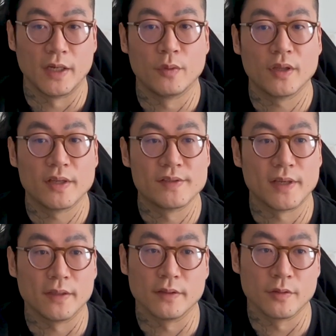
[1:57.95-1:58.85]
I realized
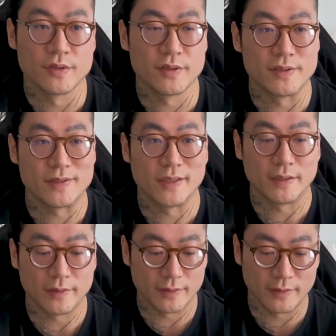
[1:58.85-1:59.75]
that there was this like
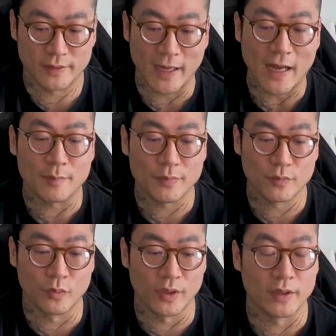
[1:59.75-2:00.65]
gap
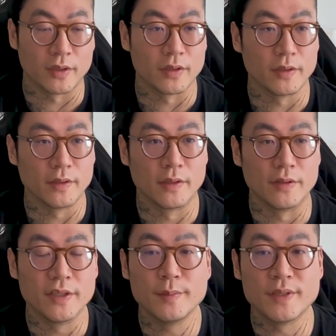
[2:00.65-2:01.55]
where there
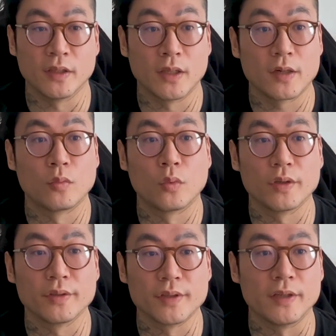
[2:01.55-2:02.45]
needed to be a lot of
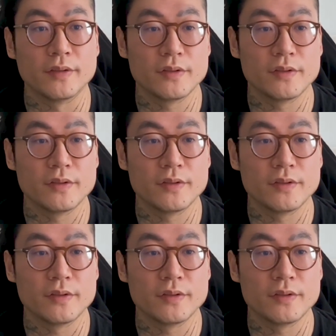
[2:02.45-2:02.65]
work done